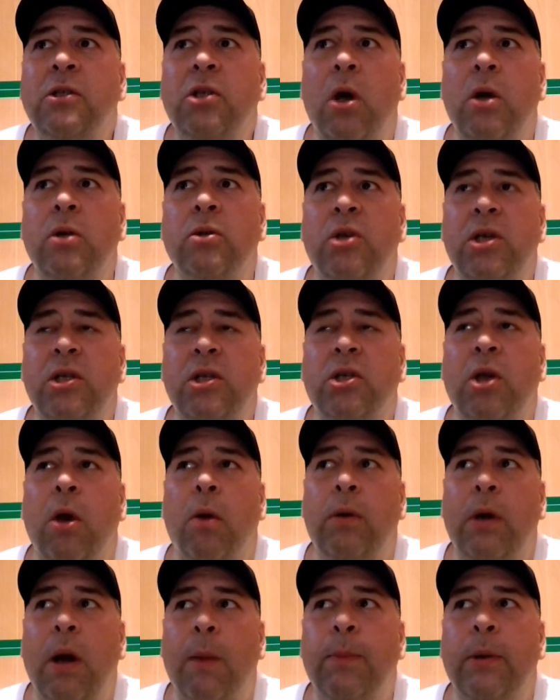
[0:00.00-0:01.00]
Tolerance is
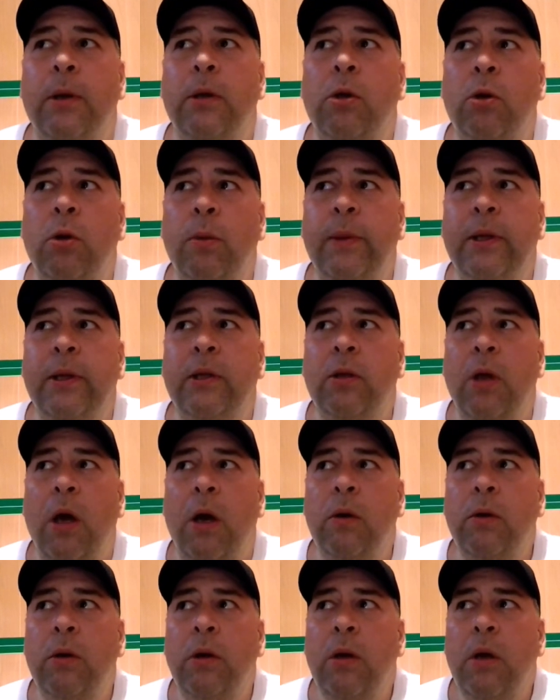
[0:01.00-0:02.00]
going up a little bit
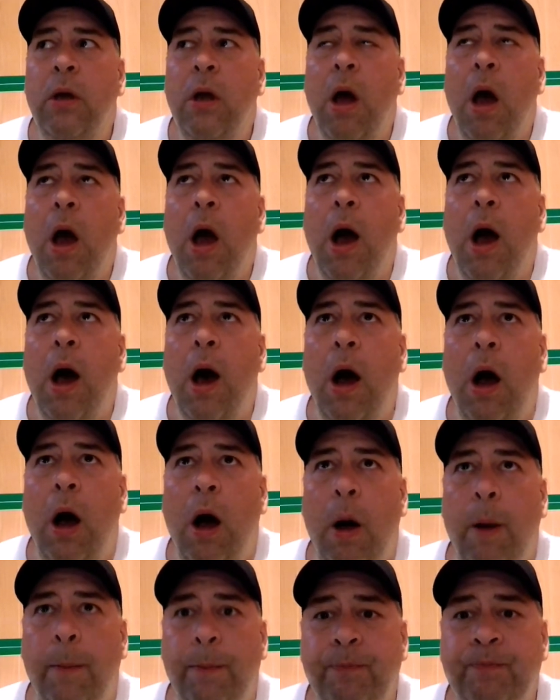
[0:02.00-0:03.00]
though.
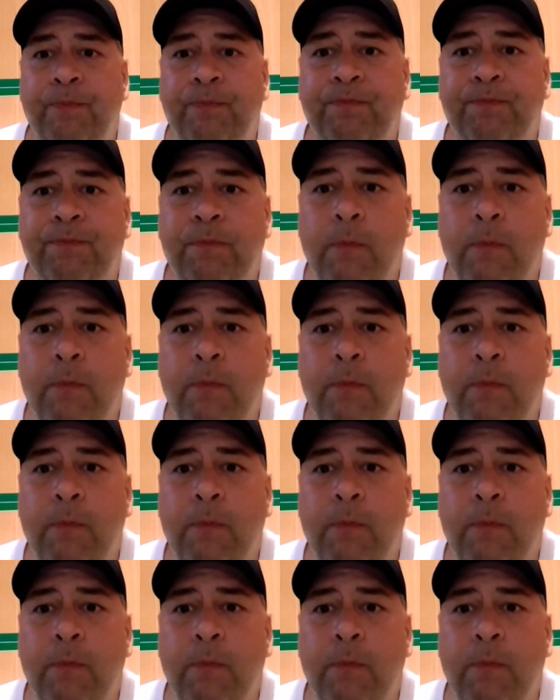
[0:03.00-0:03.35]
Um,